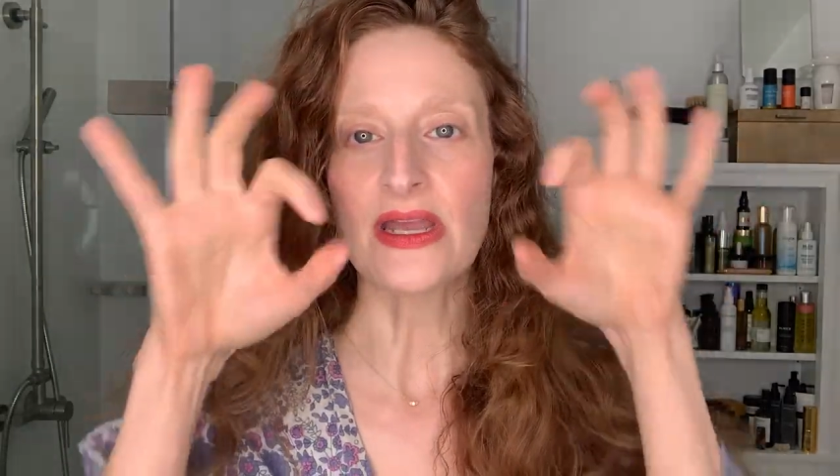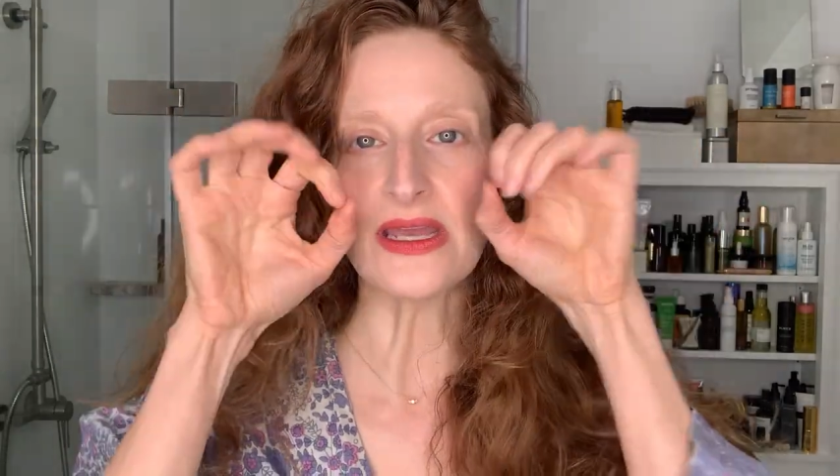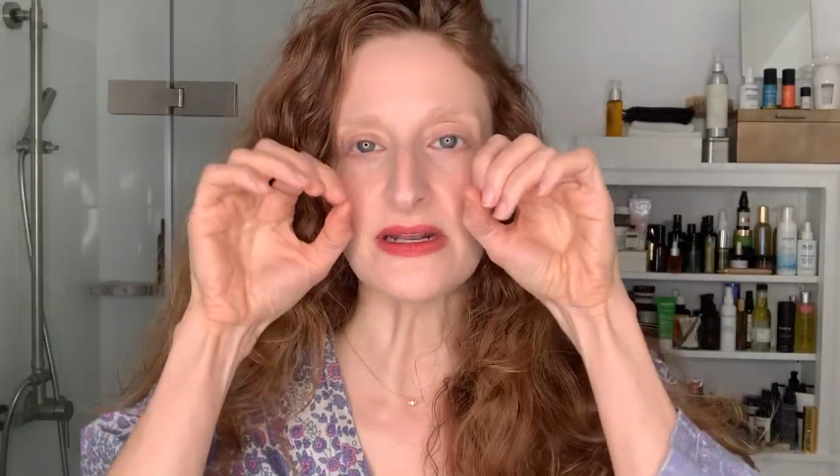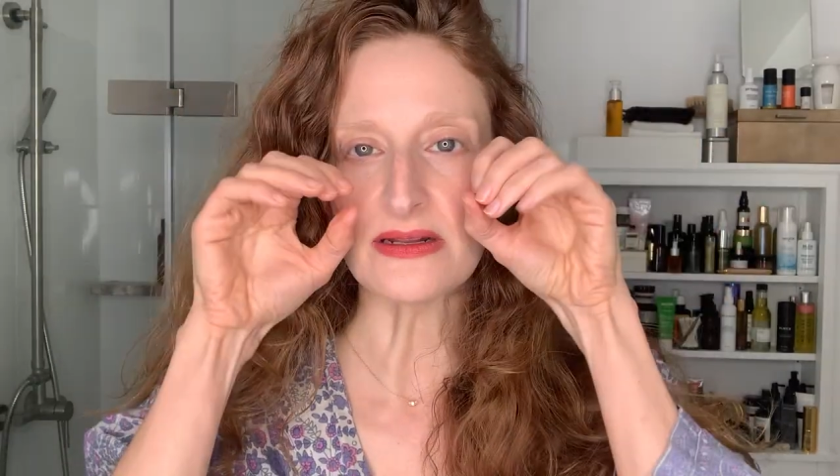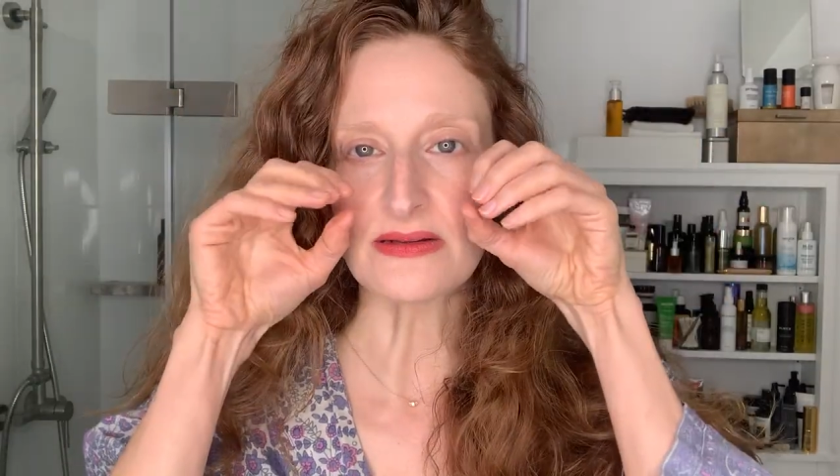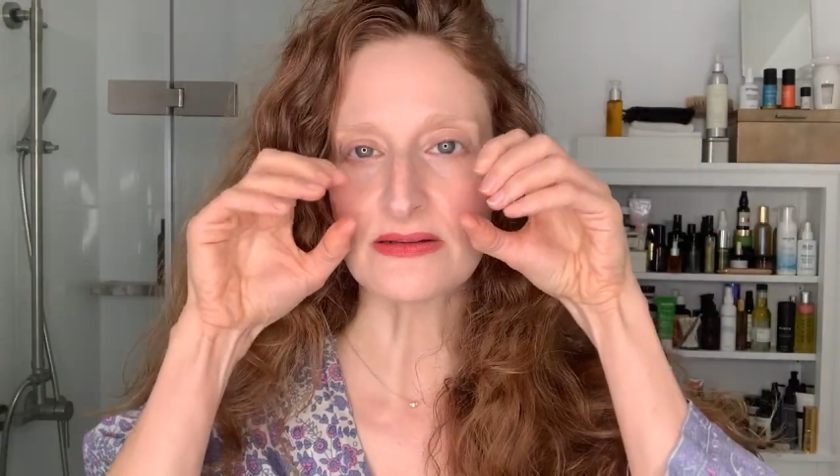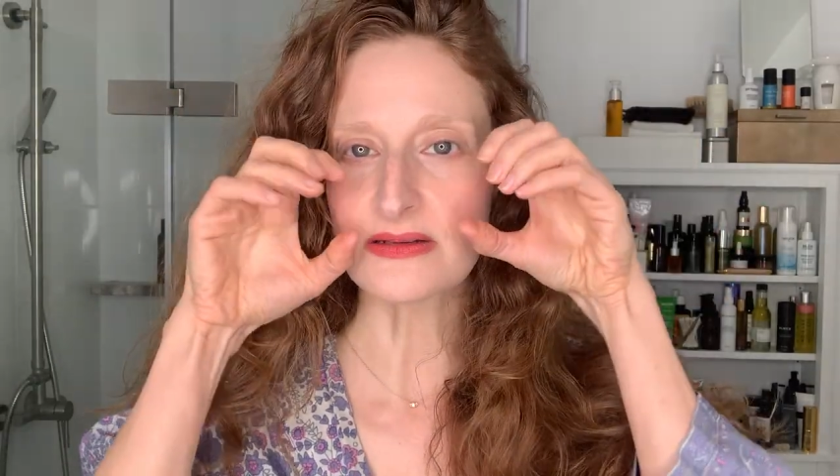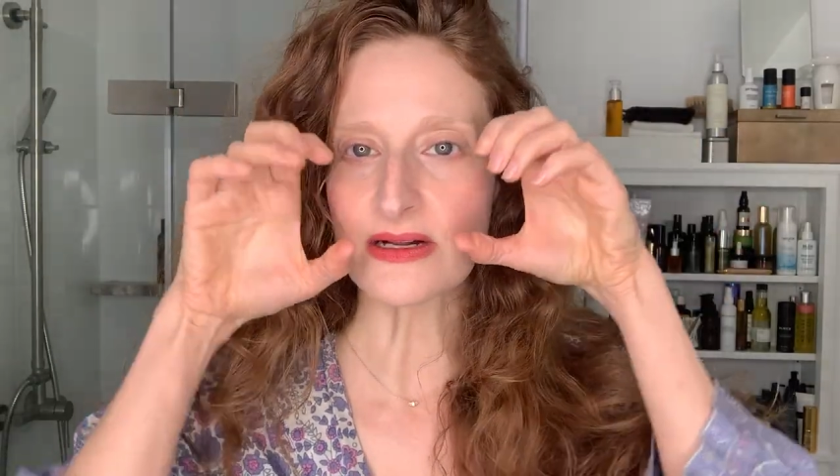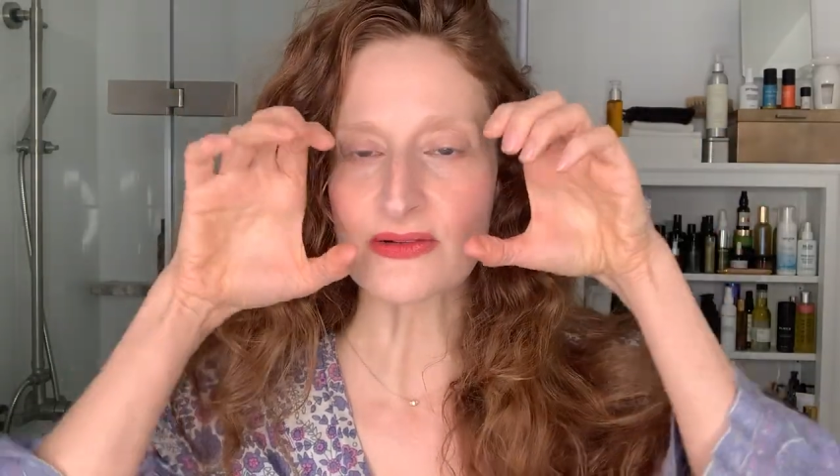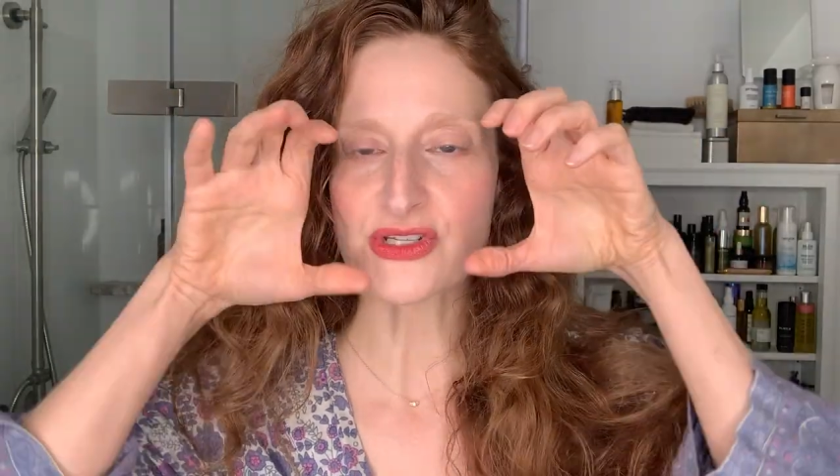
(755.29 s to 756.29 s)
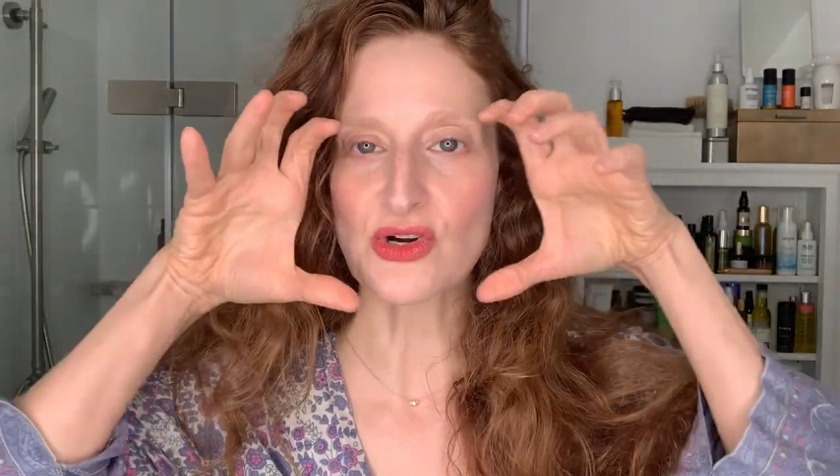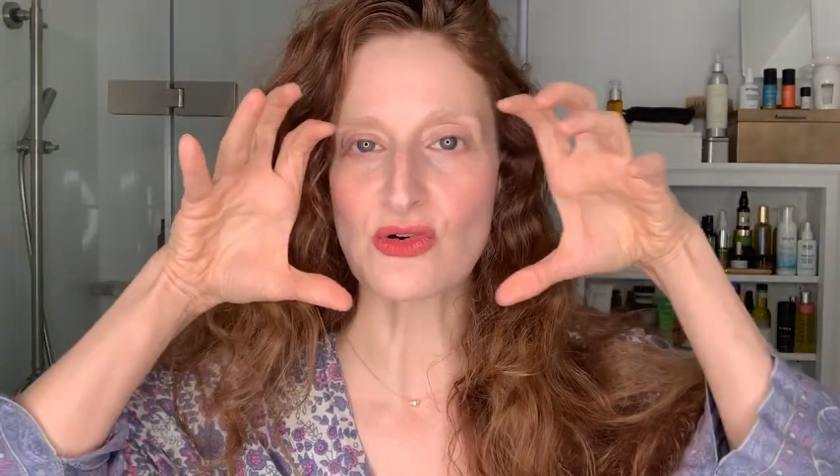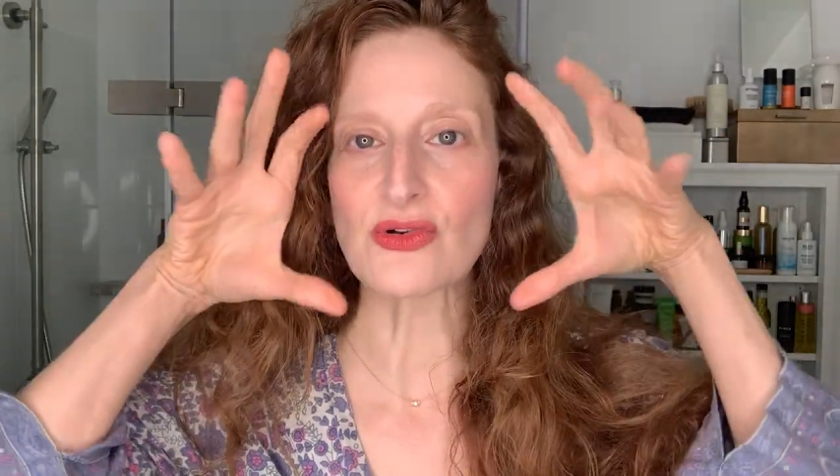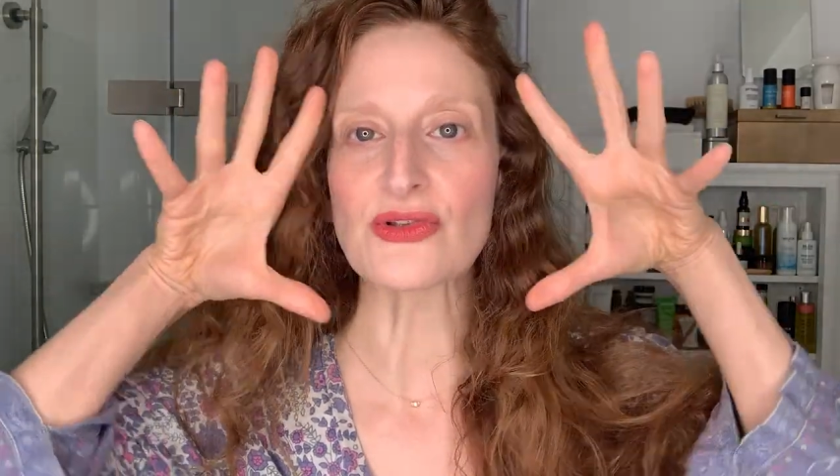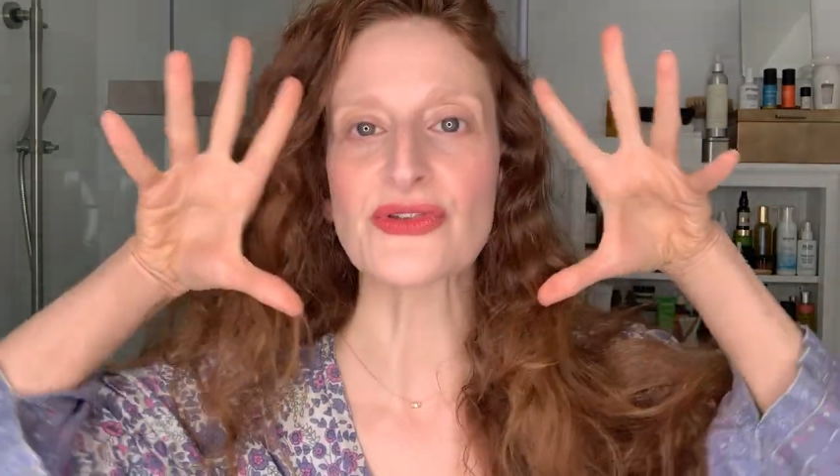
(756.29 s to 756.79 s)
in you know
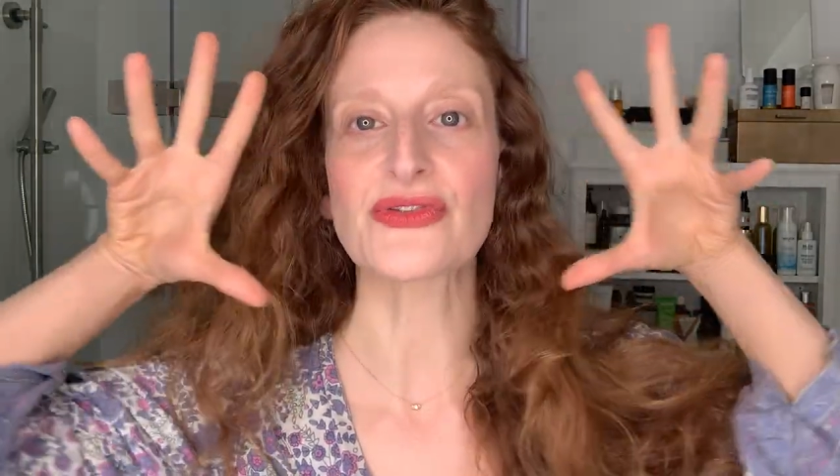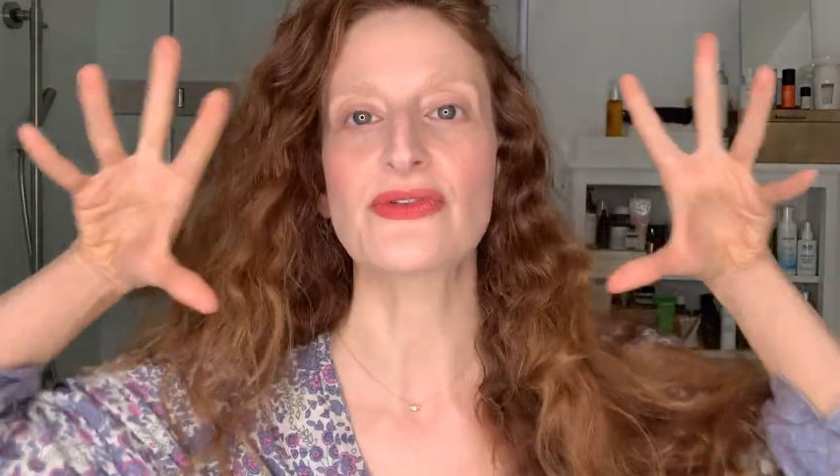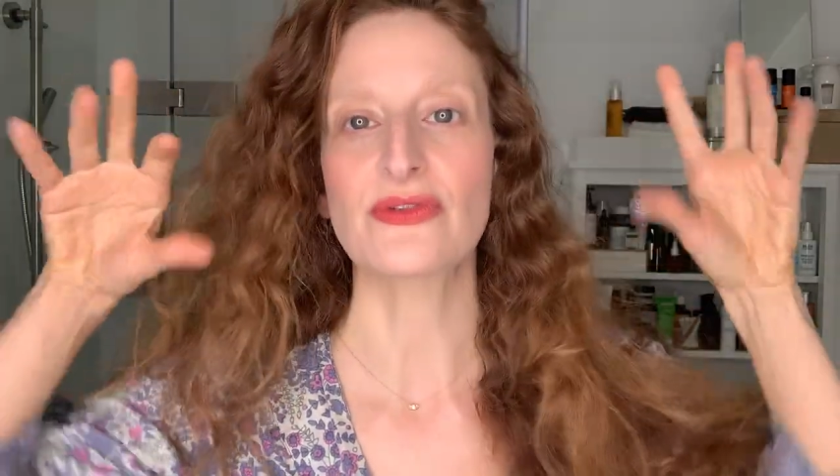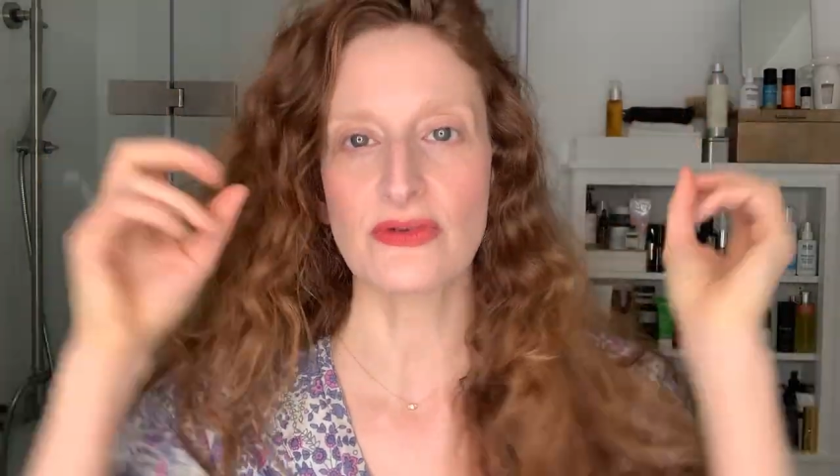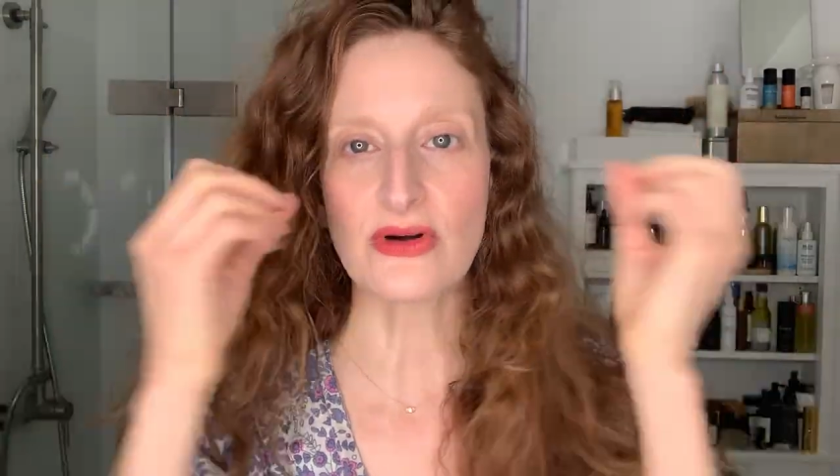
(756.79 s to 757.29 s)
circles